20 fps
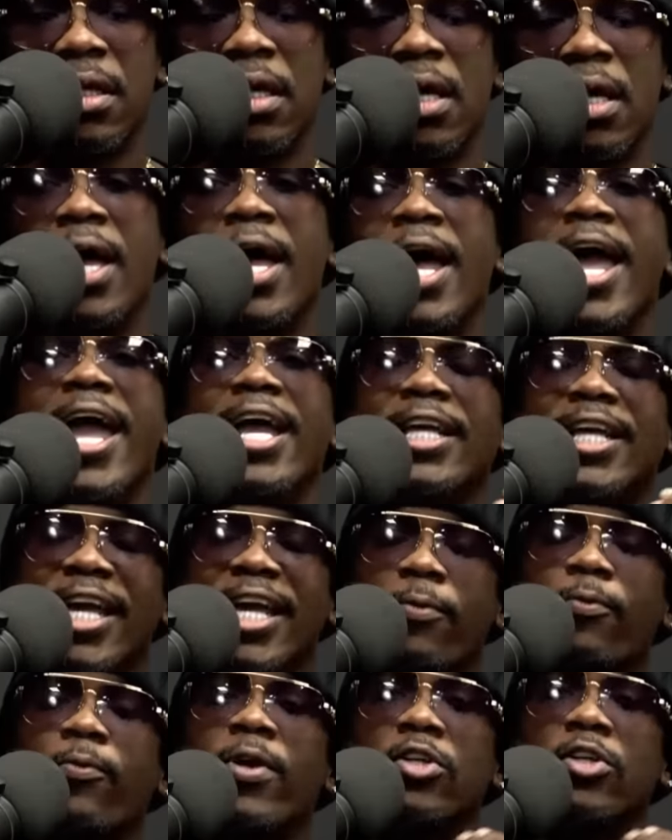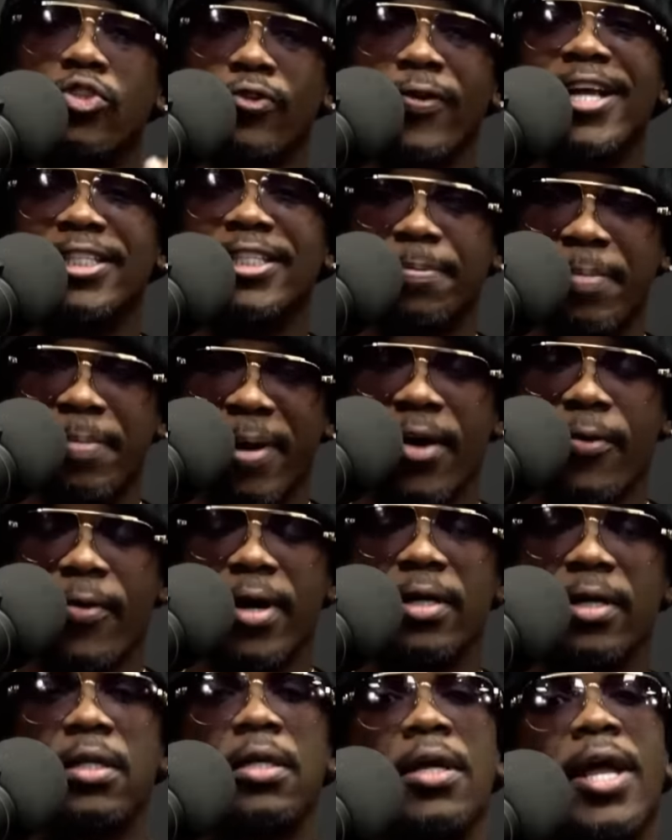and get real transparent
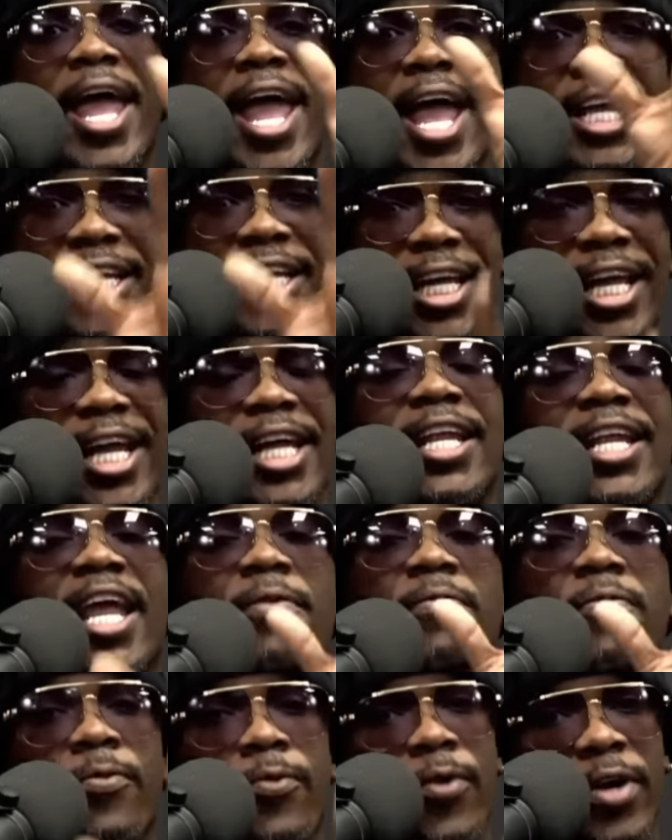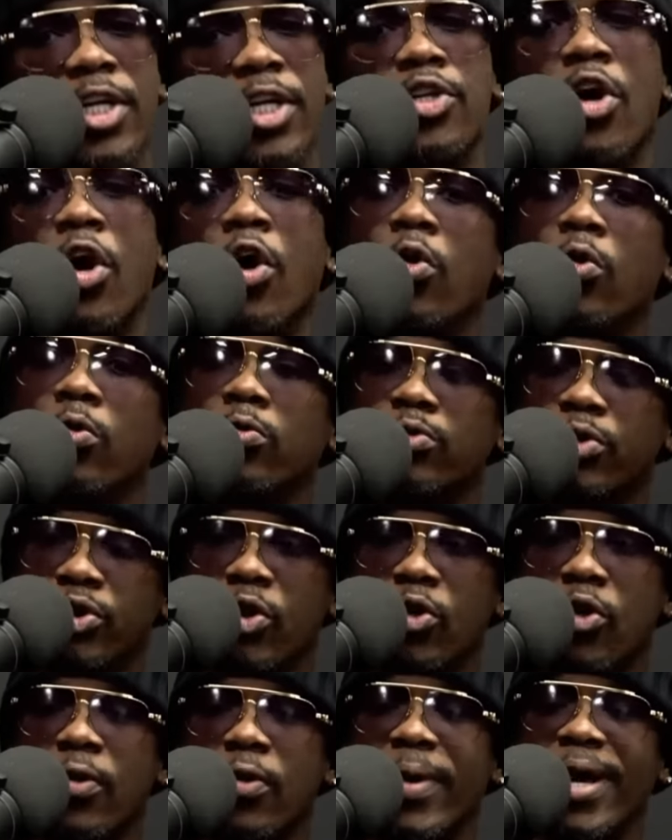and get in front of your own
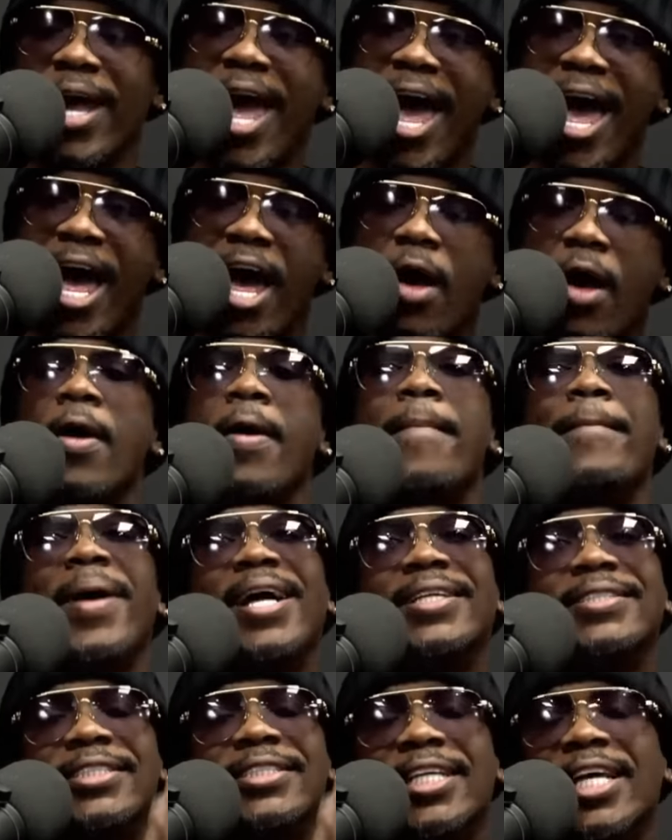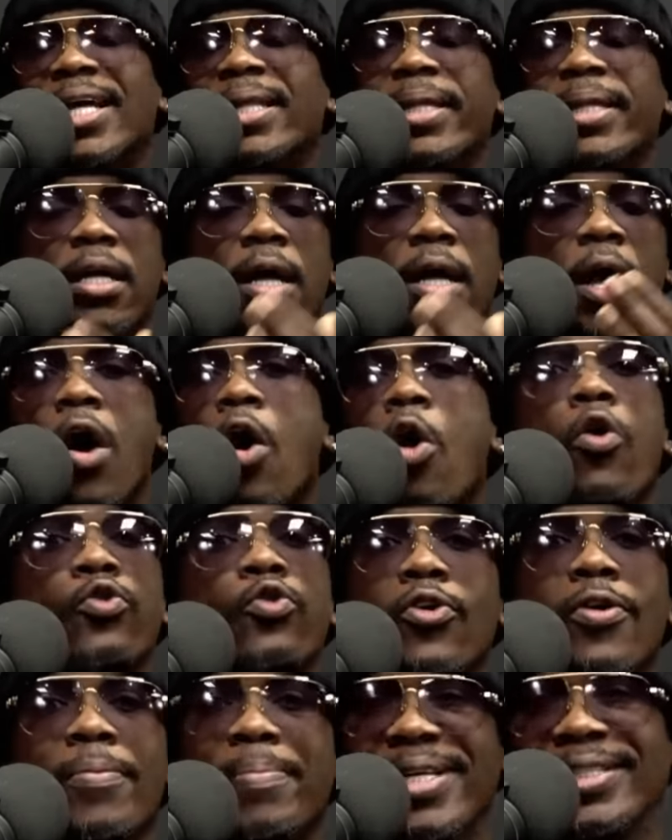story. How? By telling all your
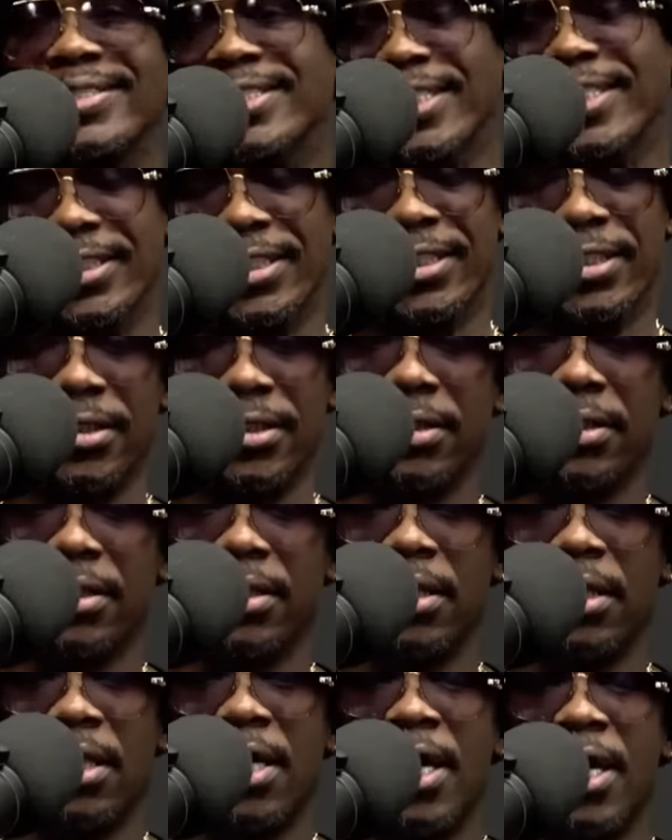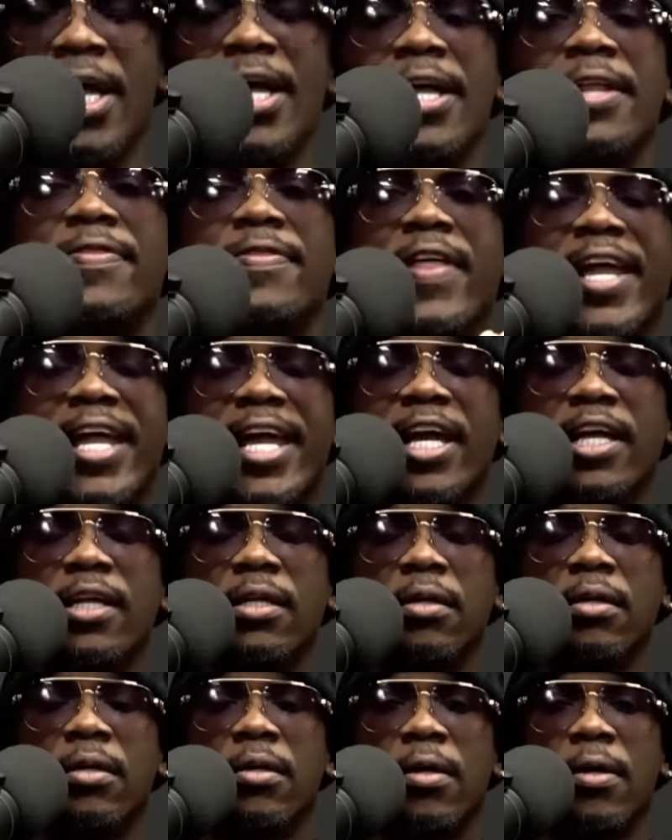business. Then
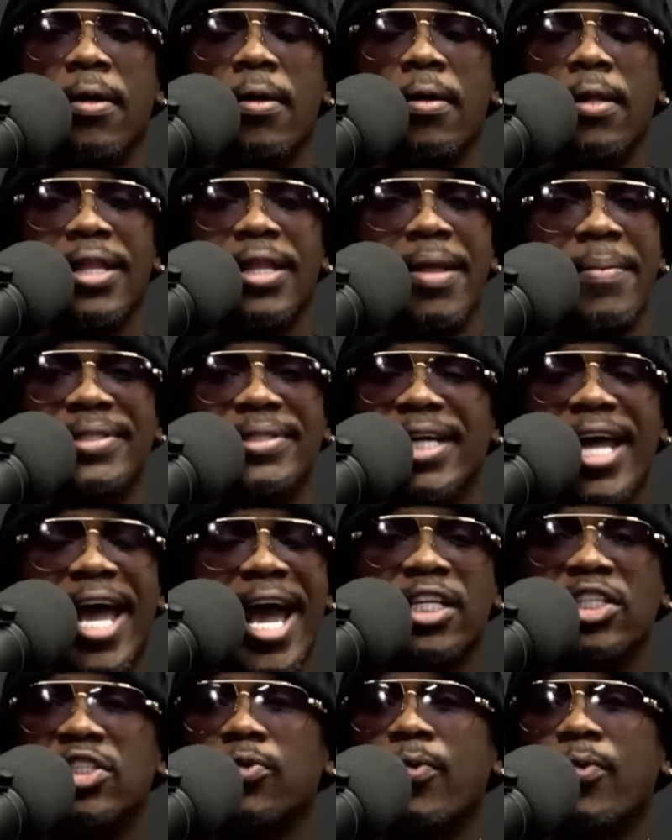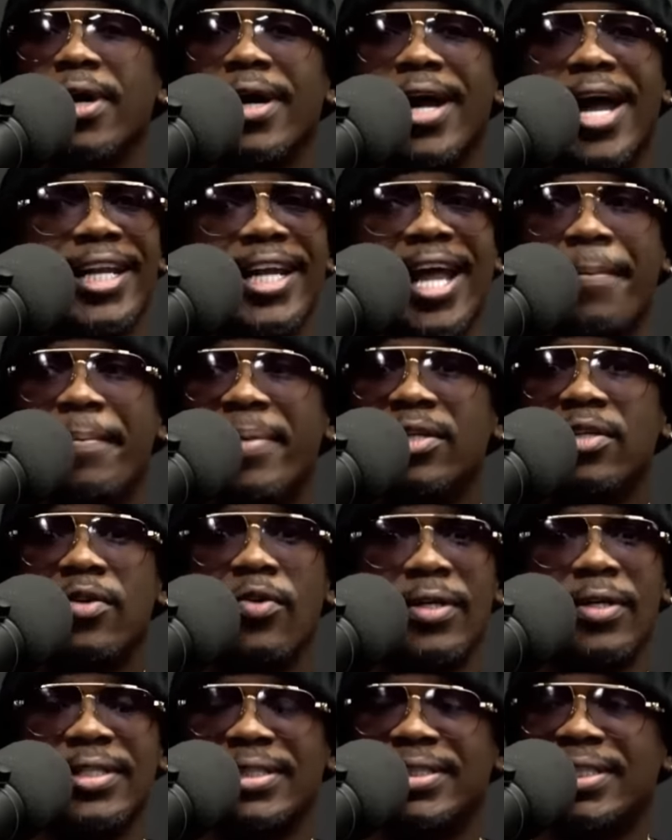let me tell you how this works. And I've been
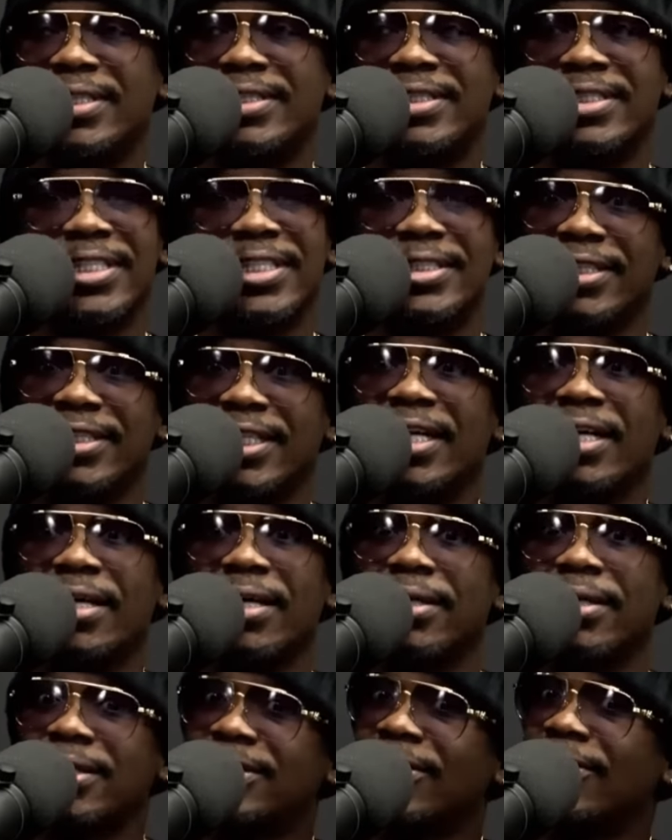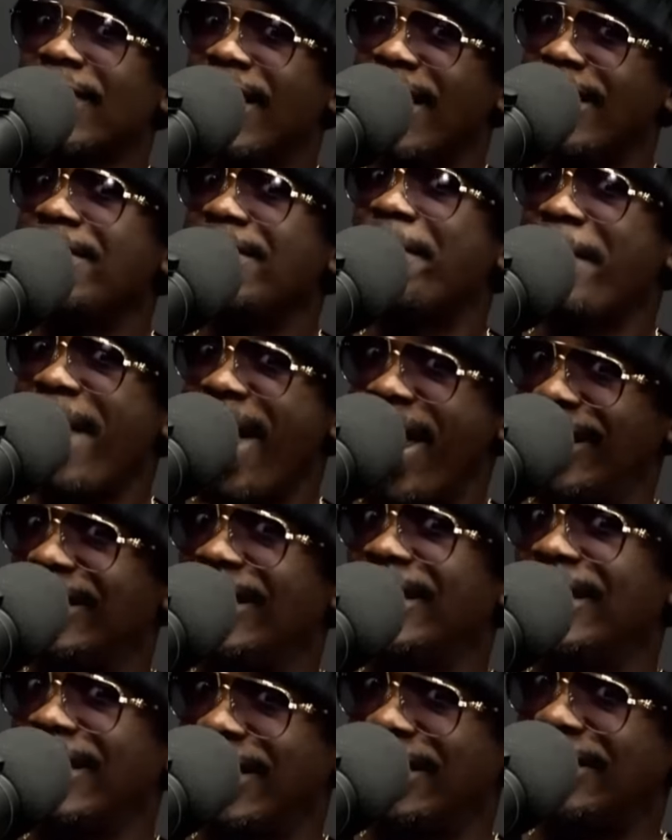doing this at 16, so you, you might need
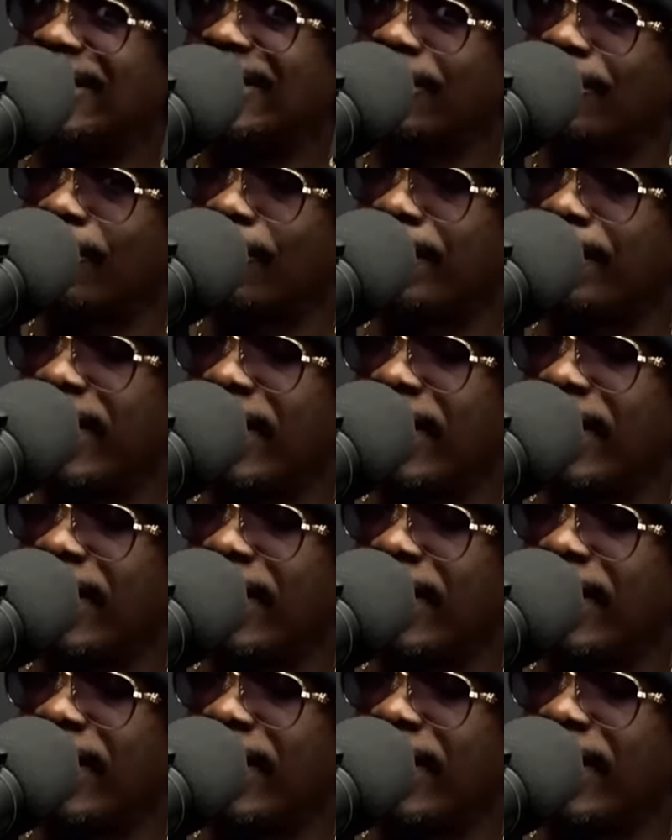to listen to me.